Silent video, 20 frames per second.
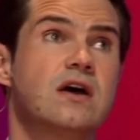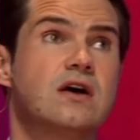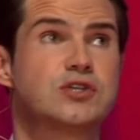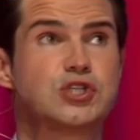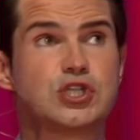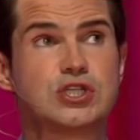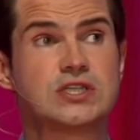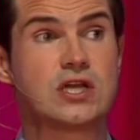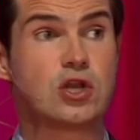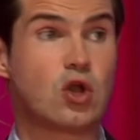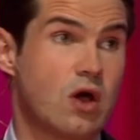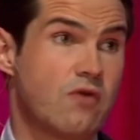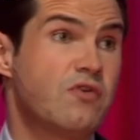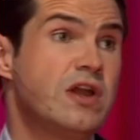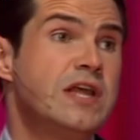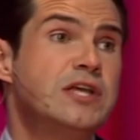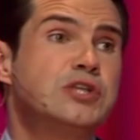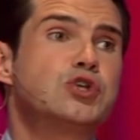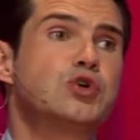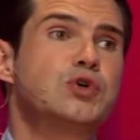She said, look, I
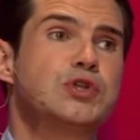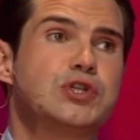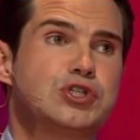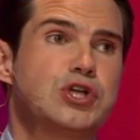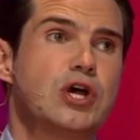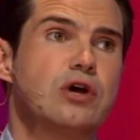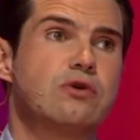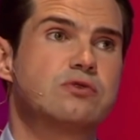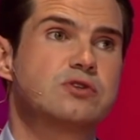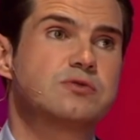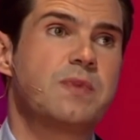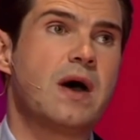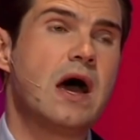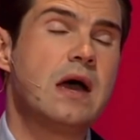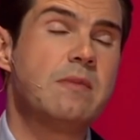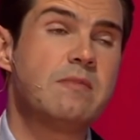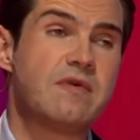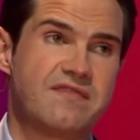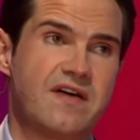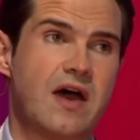really enjoyed the jokes, but
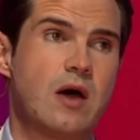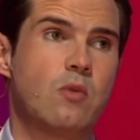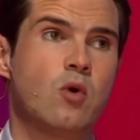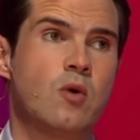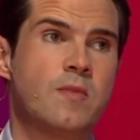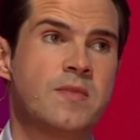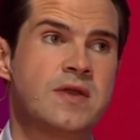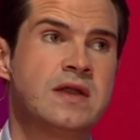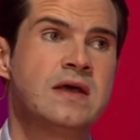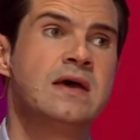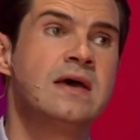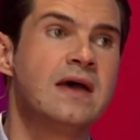I'm a fat woman.